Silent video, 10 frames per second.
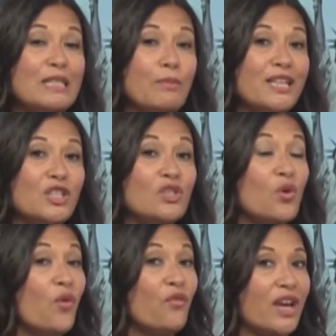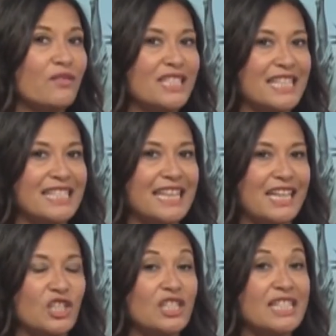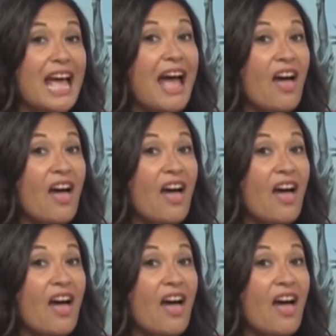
pictures or favourite destinations,